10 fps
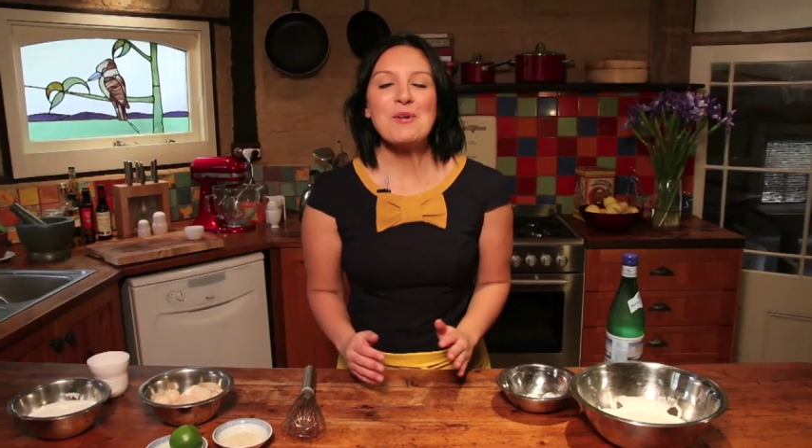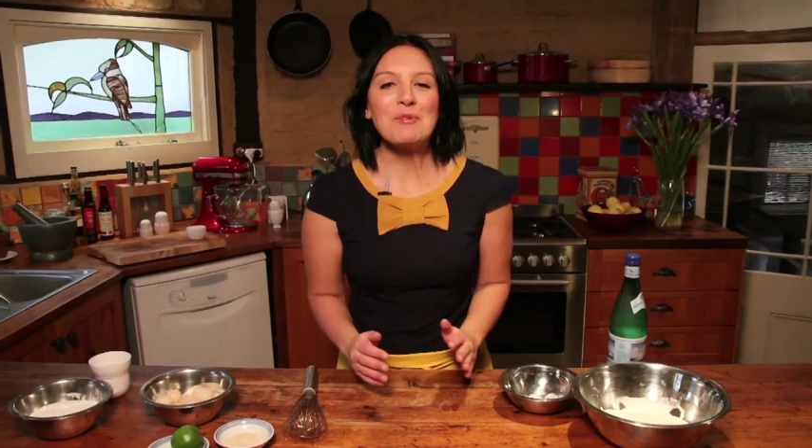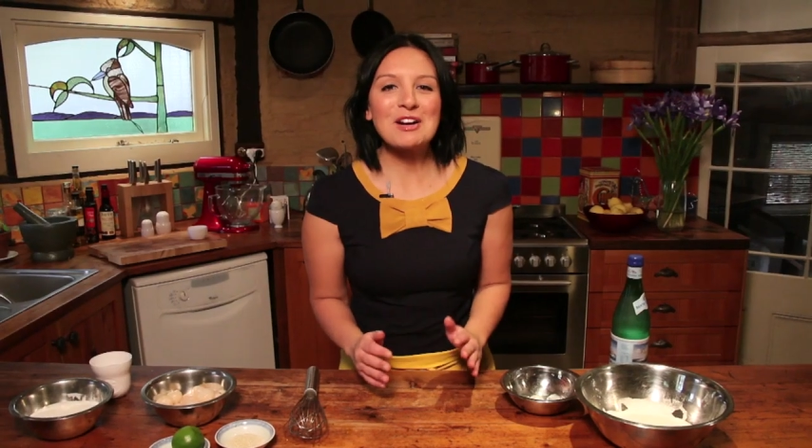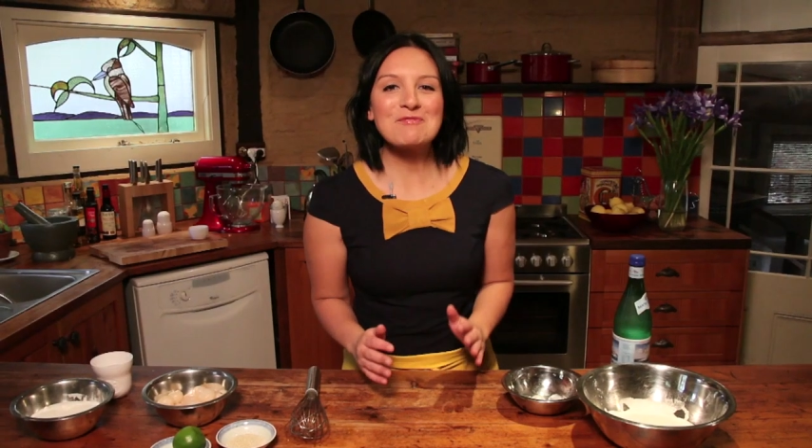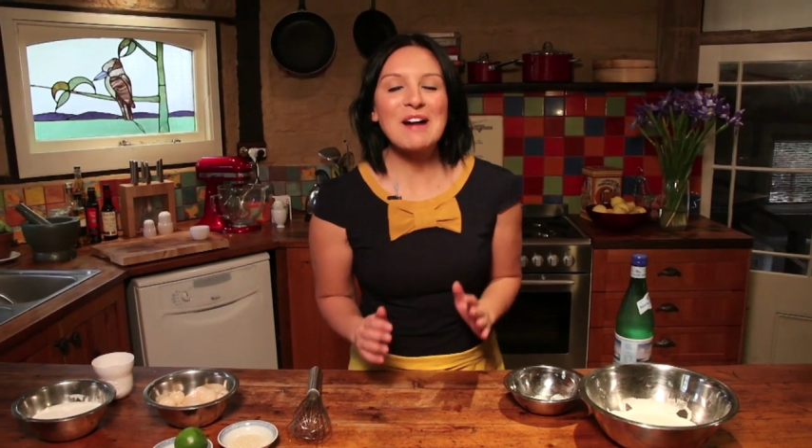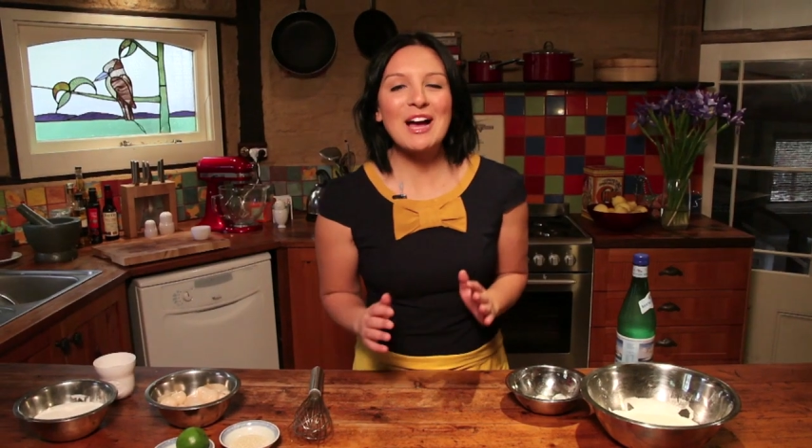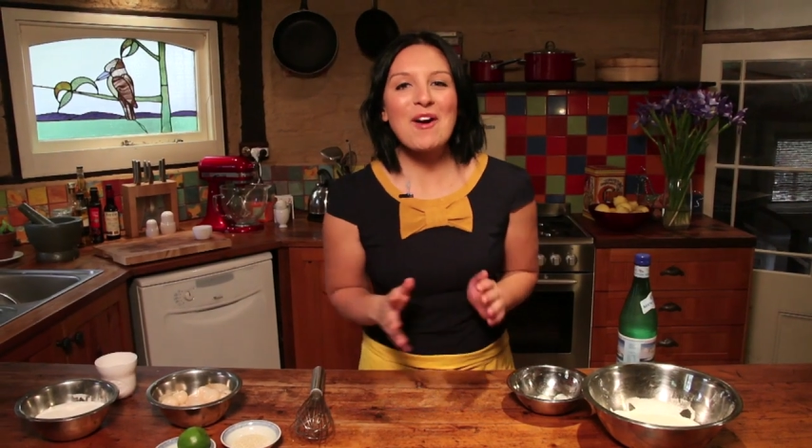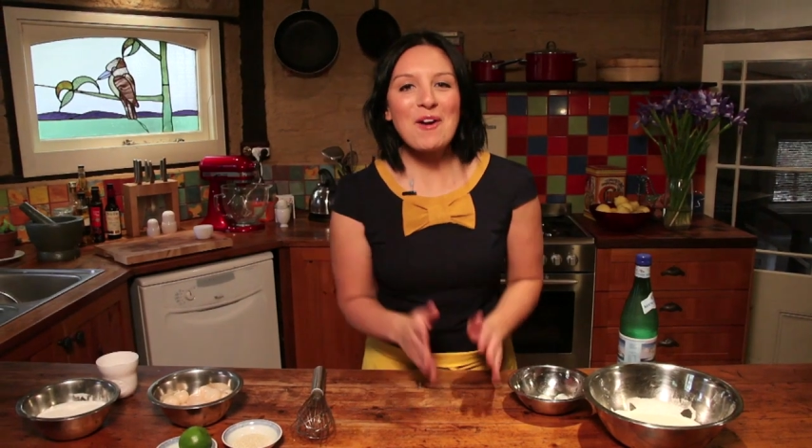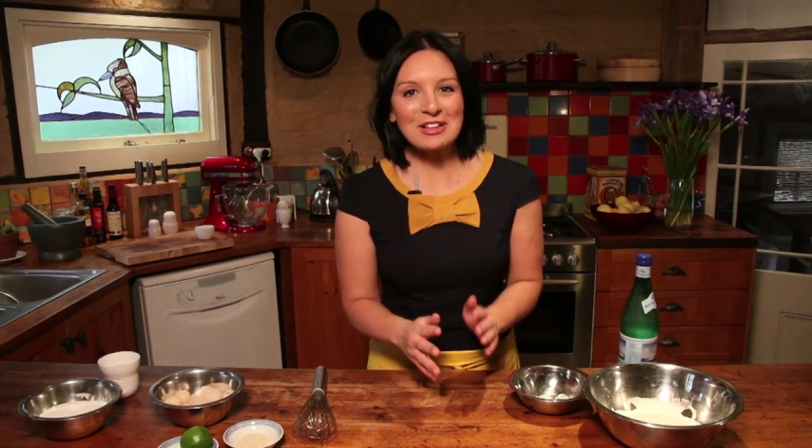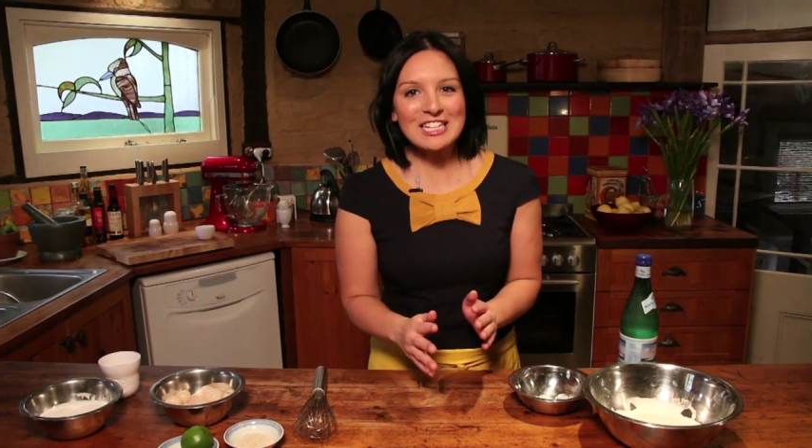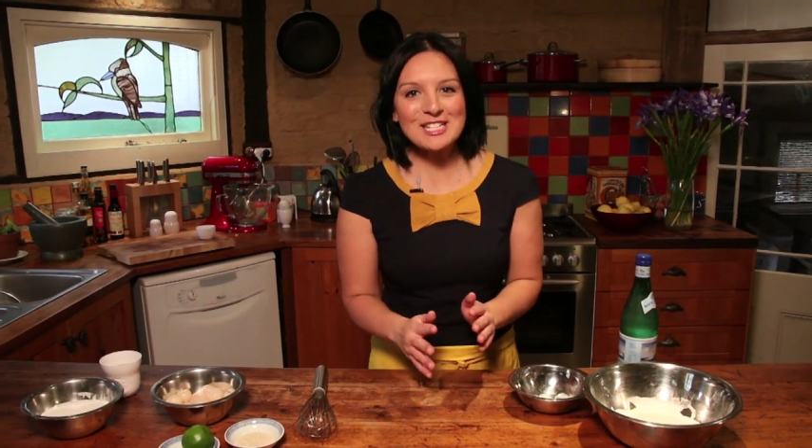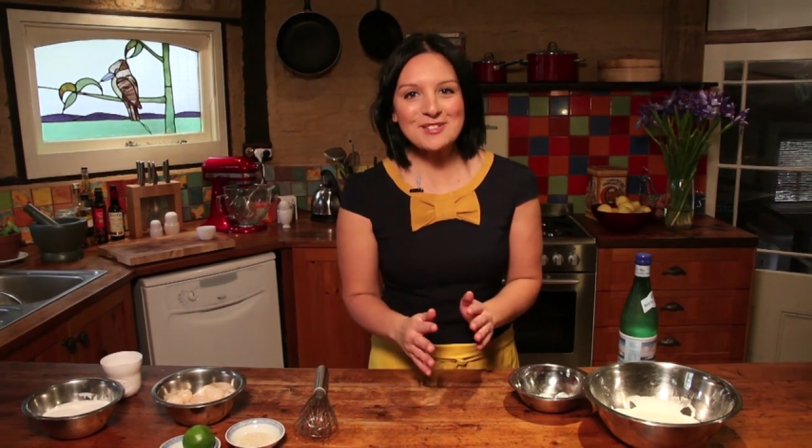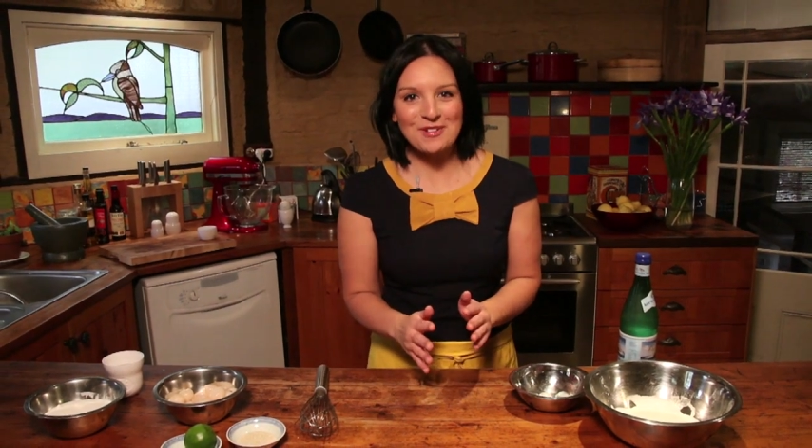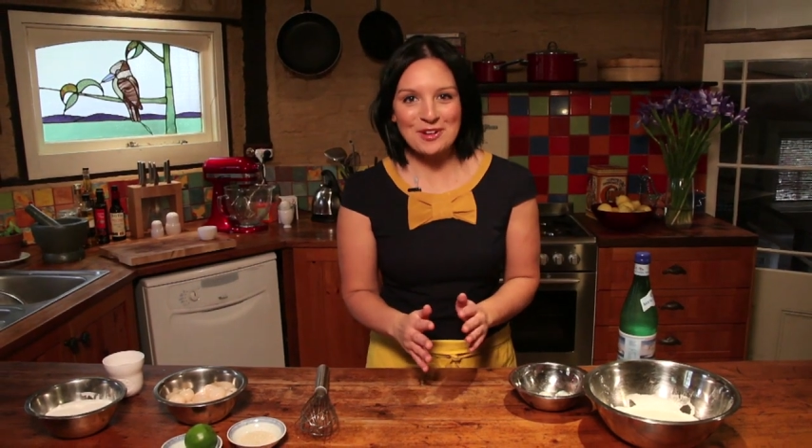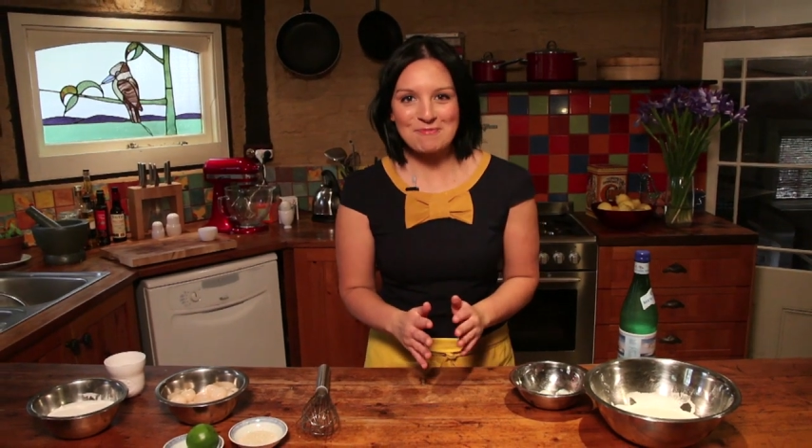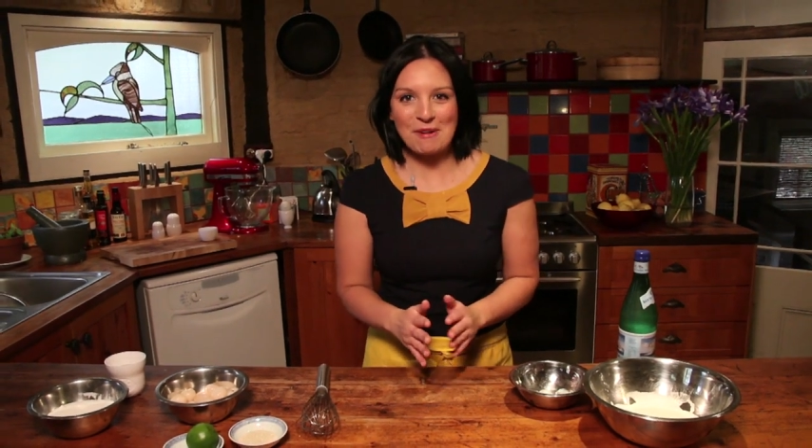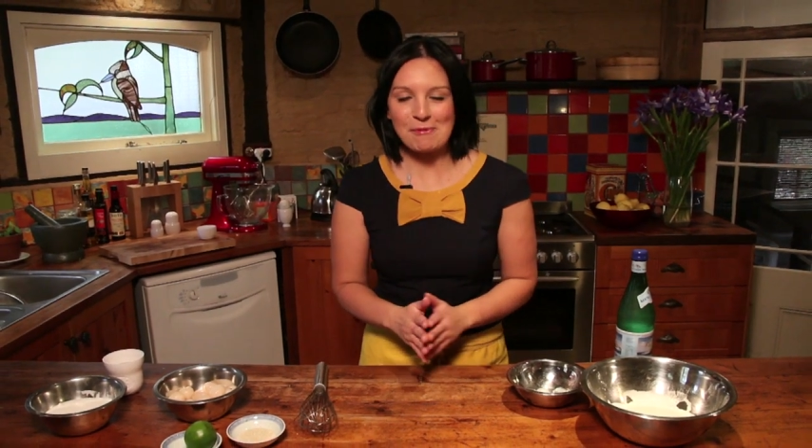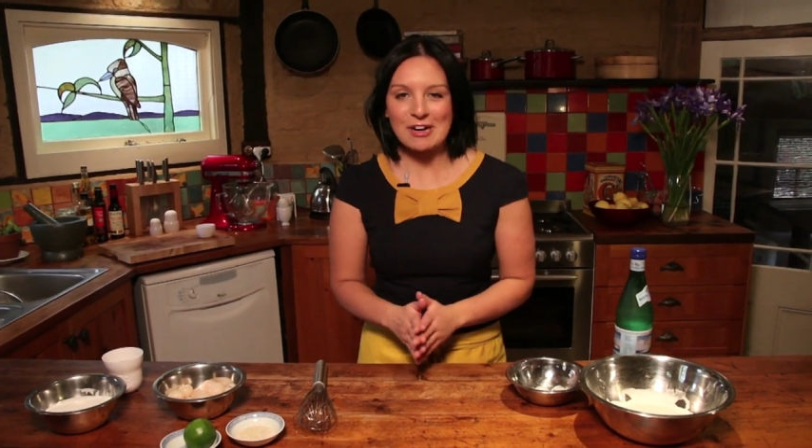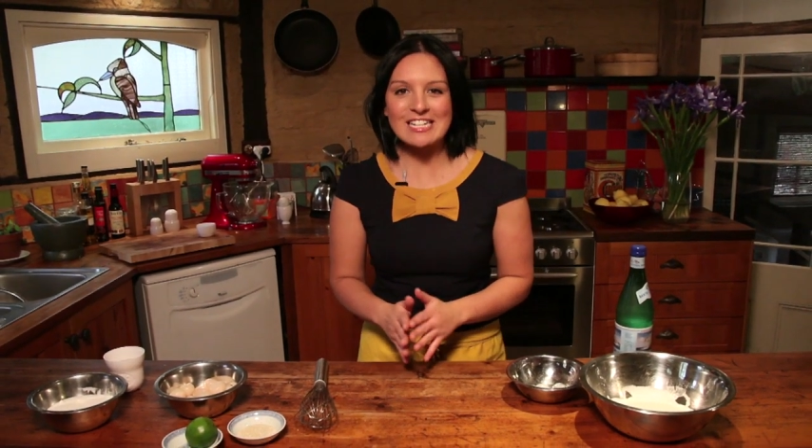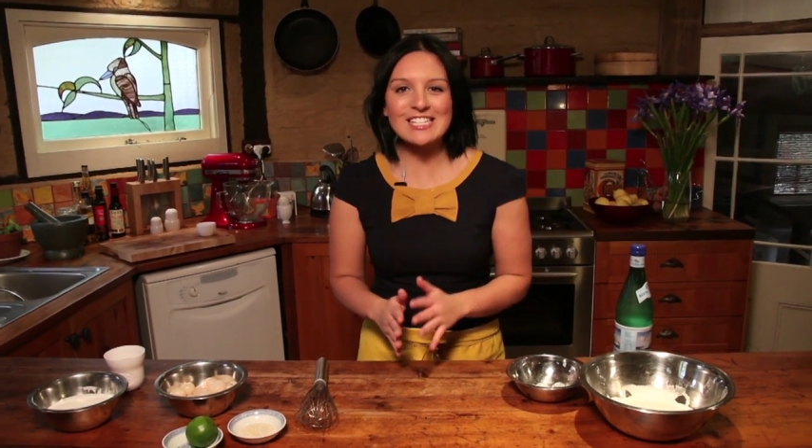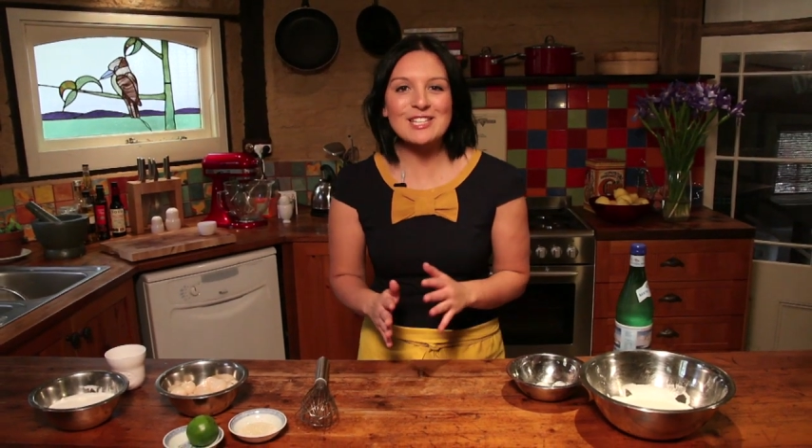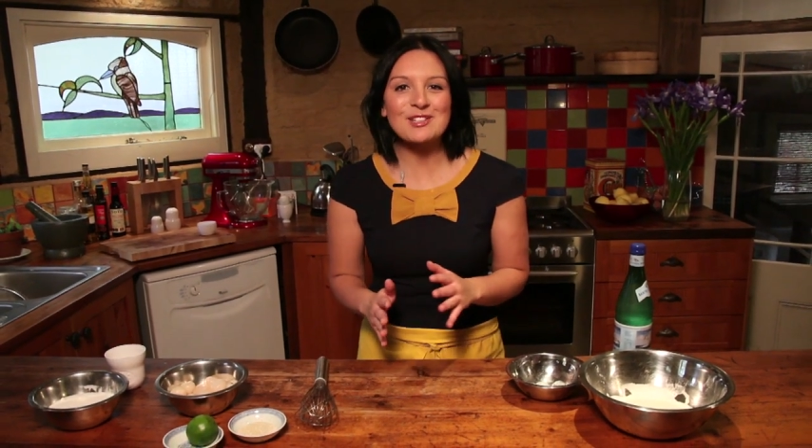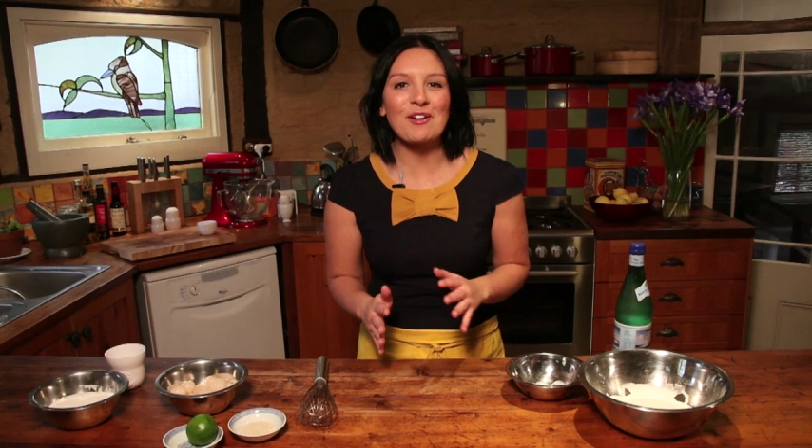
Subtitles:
One of my earliest food memories is